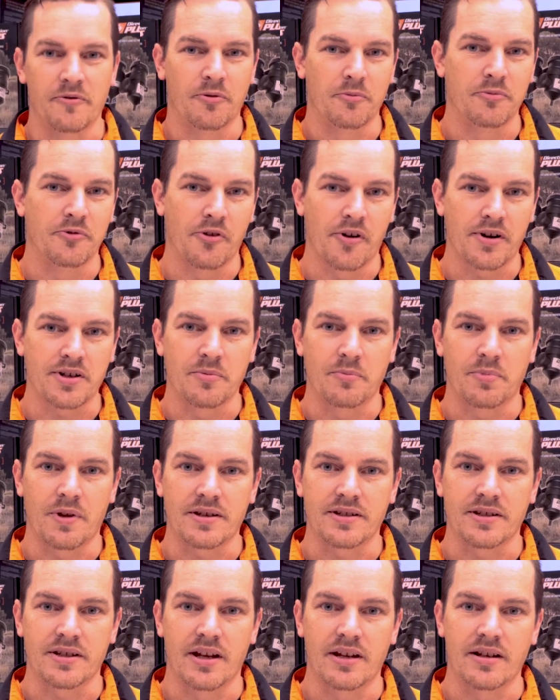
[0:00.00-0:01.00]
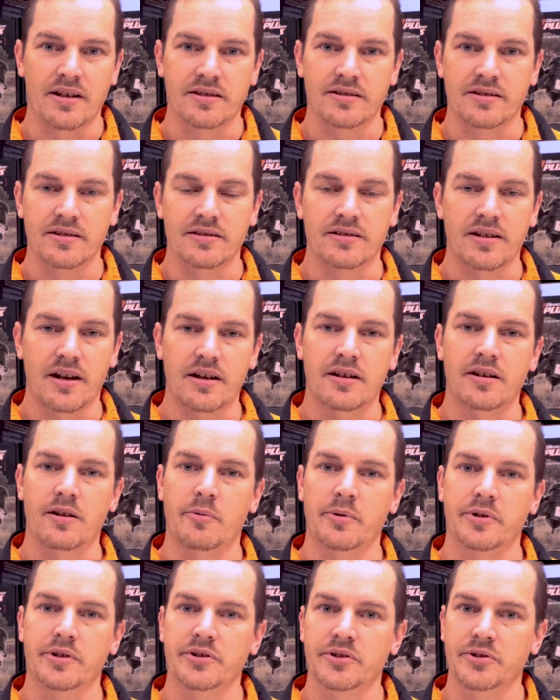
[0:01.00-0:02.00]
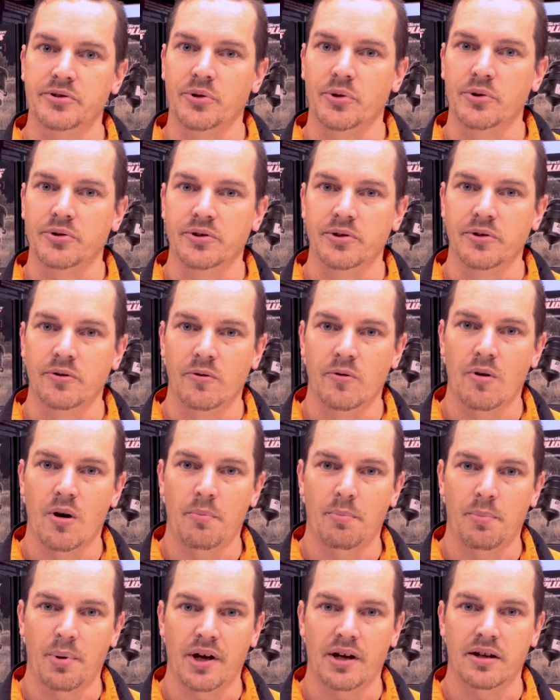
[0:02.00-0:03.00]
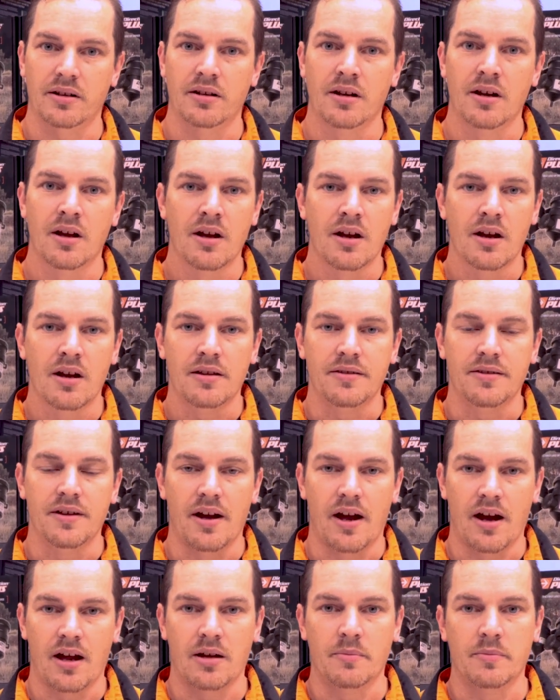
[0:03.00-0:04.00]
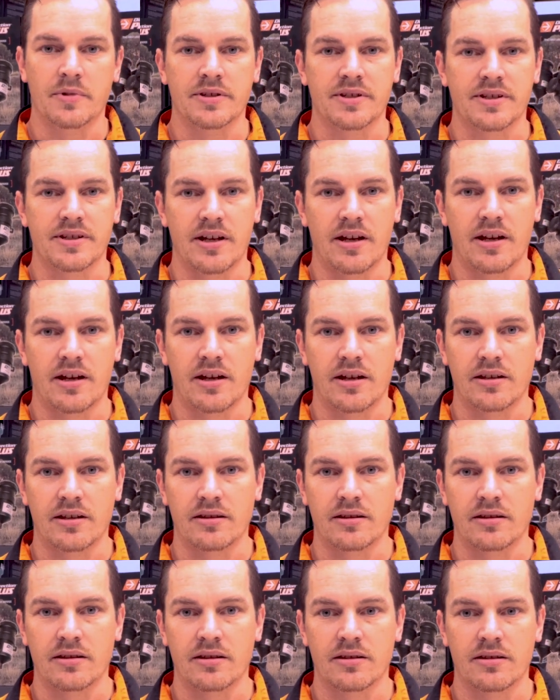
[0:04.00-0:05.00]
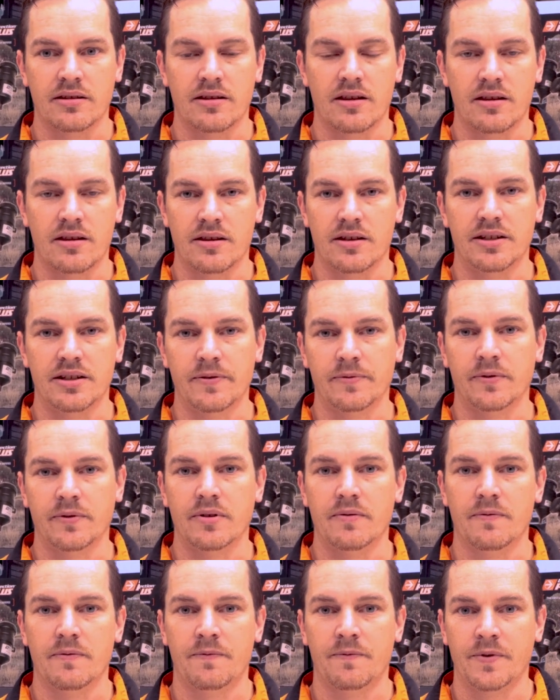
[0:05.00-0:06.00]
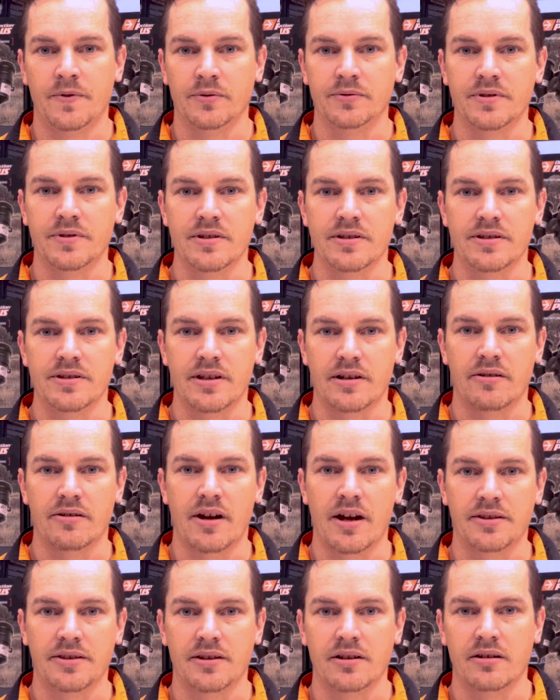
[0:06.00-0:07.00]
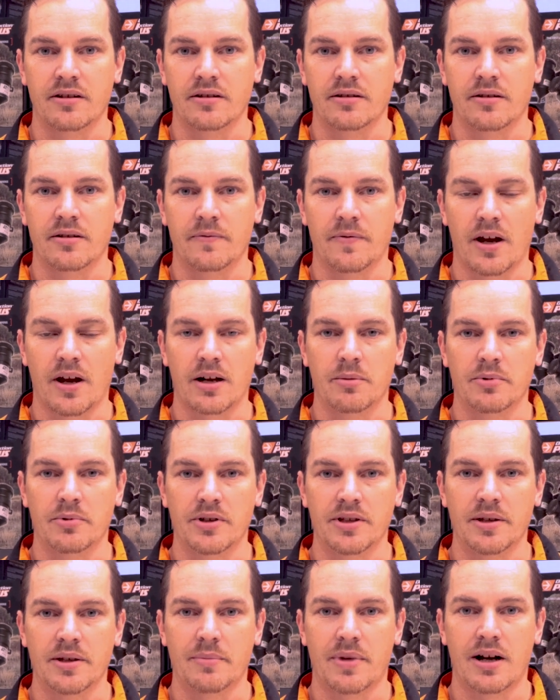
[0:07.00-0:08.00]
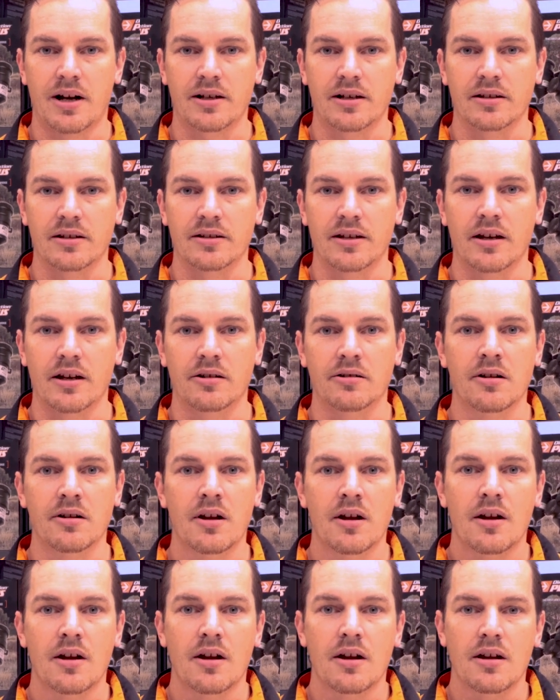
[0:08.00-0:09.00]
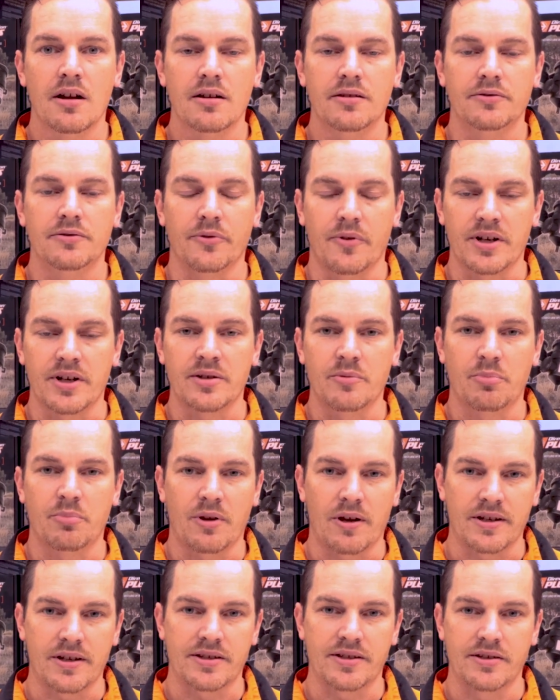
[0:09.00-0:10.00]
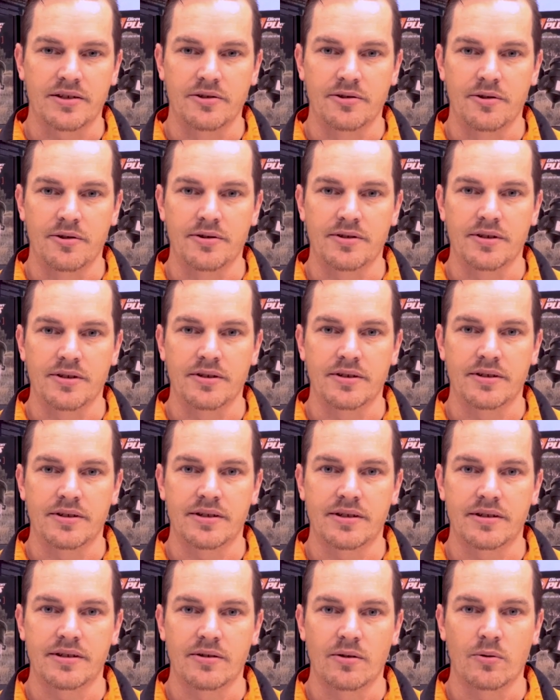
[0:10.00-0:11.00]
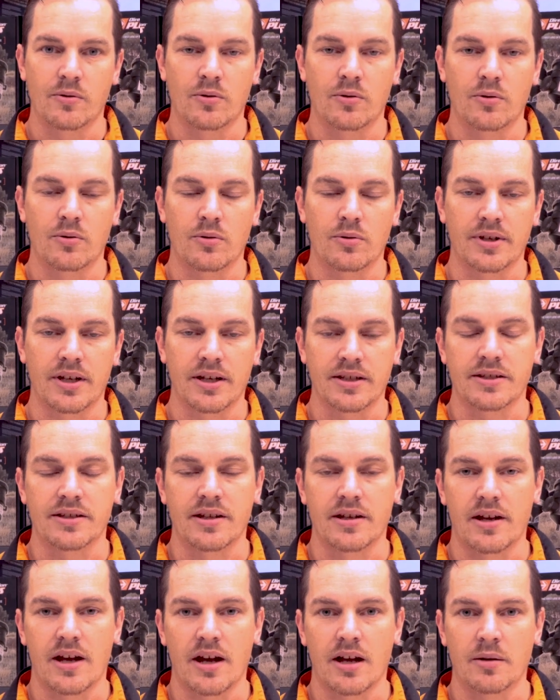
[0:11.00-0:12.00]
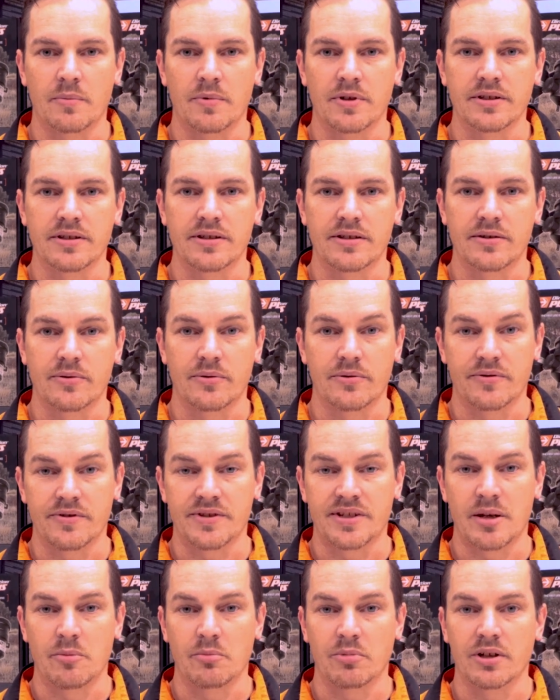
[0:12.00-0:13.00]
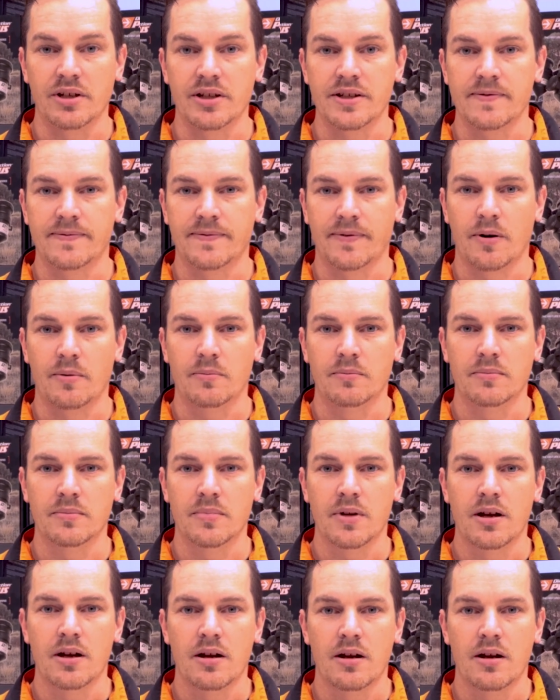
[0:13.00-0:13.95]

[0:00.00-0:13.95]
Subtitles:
from Direction Plus again, and today I wanted to talk to you about the elements and the different filters that are out there available in the market. Now, Direction Plus uses or gets their elements or assemblies from